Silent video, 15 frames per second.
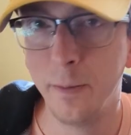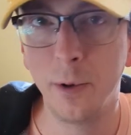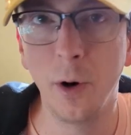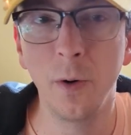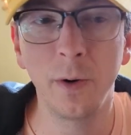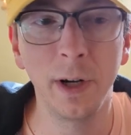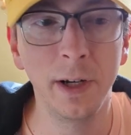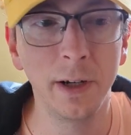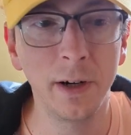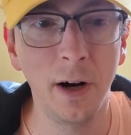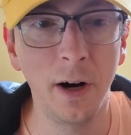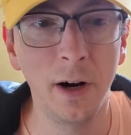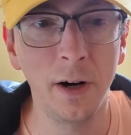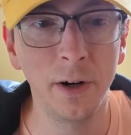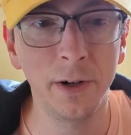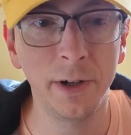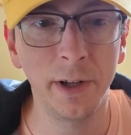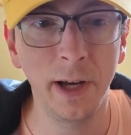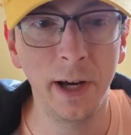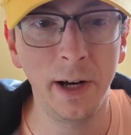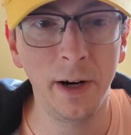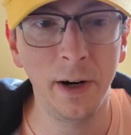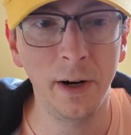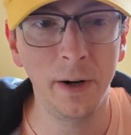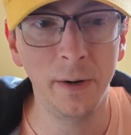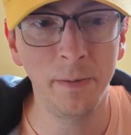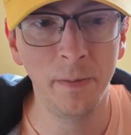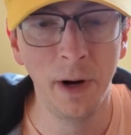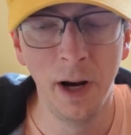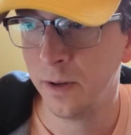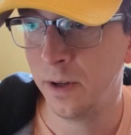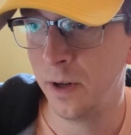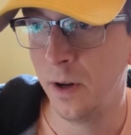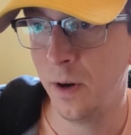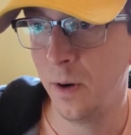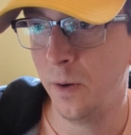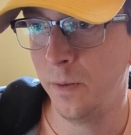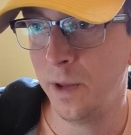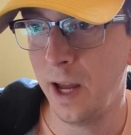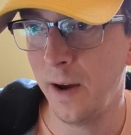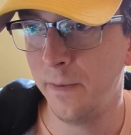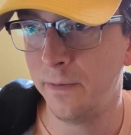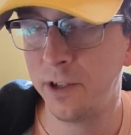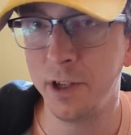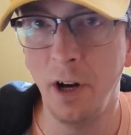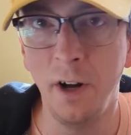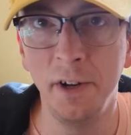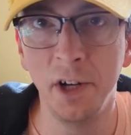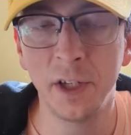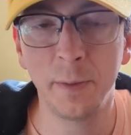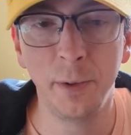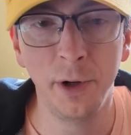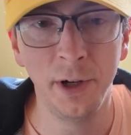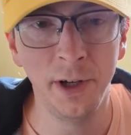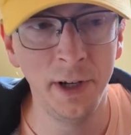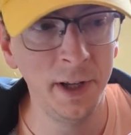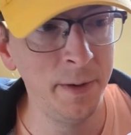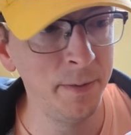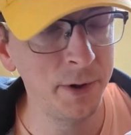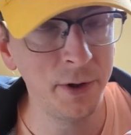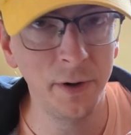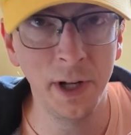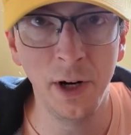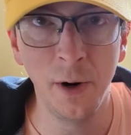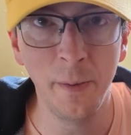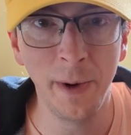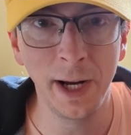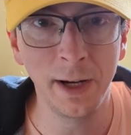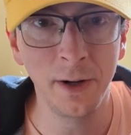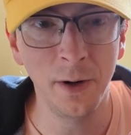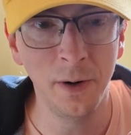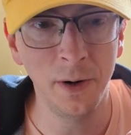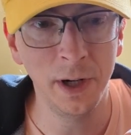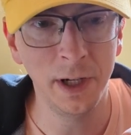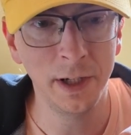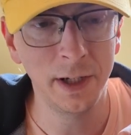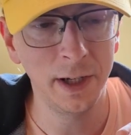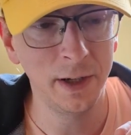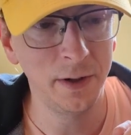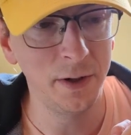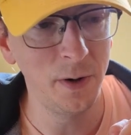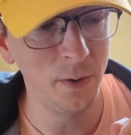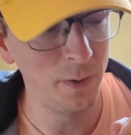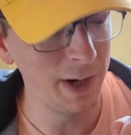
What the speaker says: broken cars that are, they have sawdust put in them so they don't make noise and don't